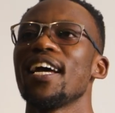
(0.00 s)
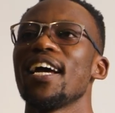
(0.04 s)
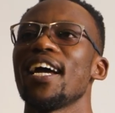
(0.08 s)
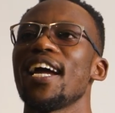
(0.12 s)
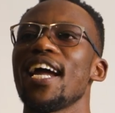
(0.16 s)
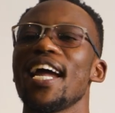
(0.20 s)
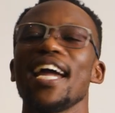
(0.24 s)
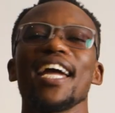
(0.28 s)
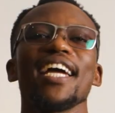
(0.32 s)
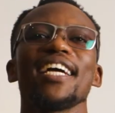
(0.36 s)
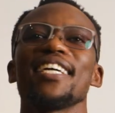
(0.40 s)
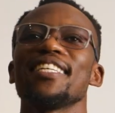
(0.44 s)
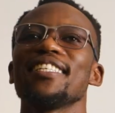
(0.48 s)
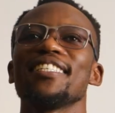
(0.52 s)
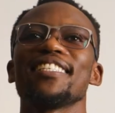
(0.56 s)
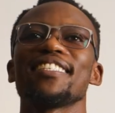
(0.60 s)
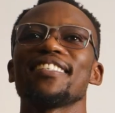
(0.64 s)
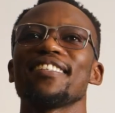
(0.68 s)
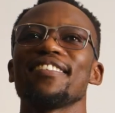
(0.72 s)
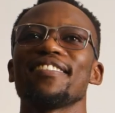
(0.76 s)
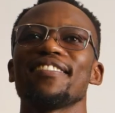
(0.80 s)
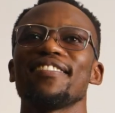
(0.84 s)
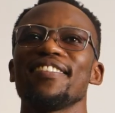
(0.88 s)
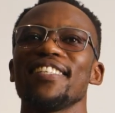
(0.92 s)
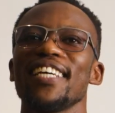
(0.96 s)
And
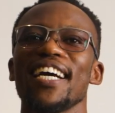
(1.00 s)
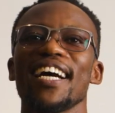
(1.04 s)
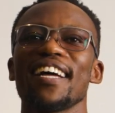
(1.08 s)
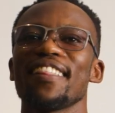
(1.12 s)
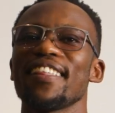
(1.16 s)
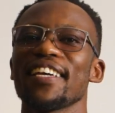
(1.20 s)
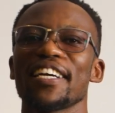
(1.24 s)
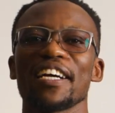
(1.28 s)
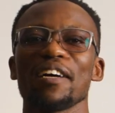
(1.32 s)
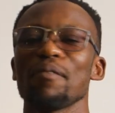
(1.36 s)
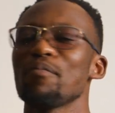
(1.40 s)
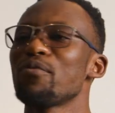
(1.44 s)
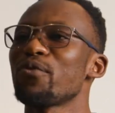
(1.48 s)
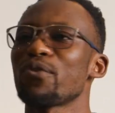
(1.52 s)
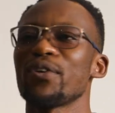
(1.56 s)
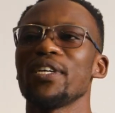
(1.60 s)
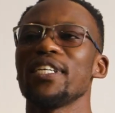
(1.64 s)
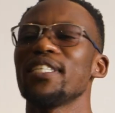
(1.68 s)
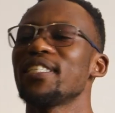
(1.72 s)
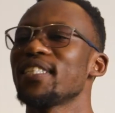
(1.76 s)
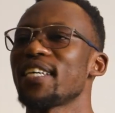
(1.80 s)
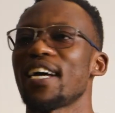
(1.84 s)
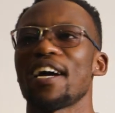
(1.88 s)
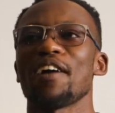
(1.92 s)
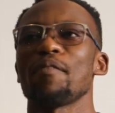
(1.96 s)
yeah, they come through
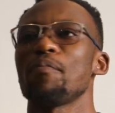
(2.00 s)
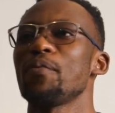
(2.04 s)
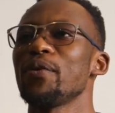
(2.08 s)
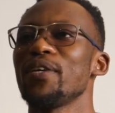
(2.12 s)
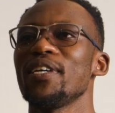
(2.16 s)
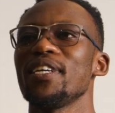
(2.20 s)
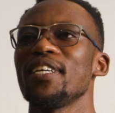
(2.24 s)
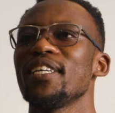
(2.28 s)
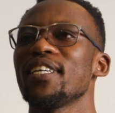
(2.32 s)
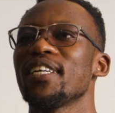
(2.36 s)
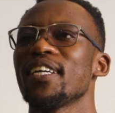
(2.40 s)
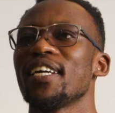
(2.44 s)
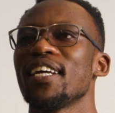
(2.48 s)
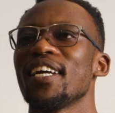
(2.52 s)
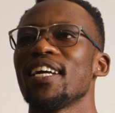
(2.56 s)
it happy,